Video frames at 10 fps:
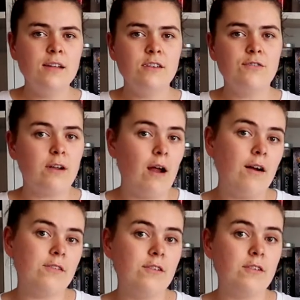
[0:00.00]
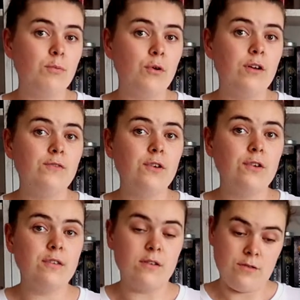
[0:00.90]
different characters' point of
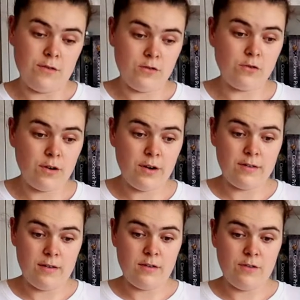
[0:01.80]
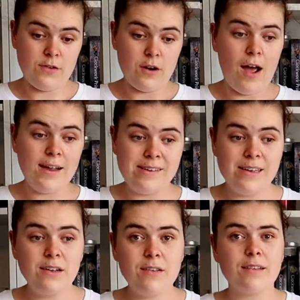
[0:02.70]
views and different stories and different
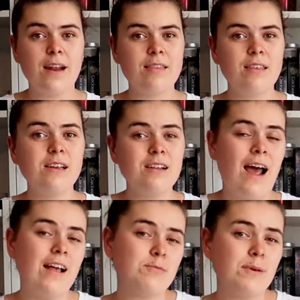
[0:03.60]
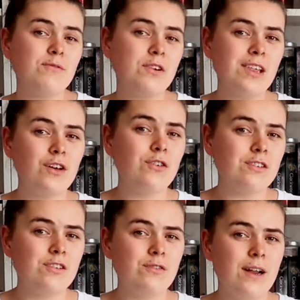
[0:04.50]
ideals. And I think it has been really
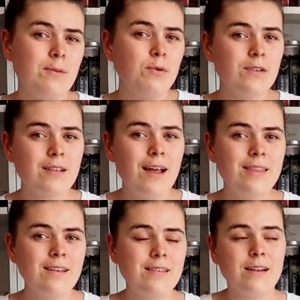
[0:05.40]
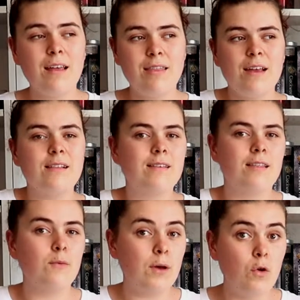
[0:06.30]
good to read books like this, and I think it's
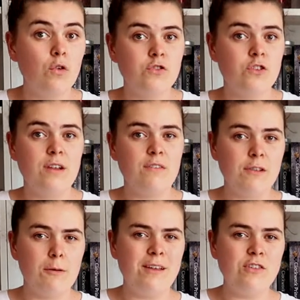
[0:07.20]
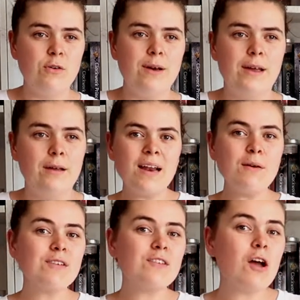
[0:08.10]
something we all should definitely be doing. But
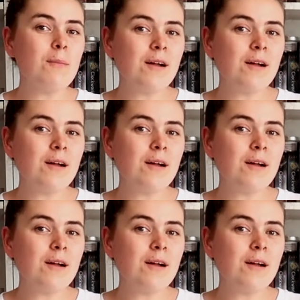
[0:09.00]
it was so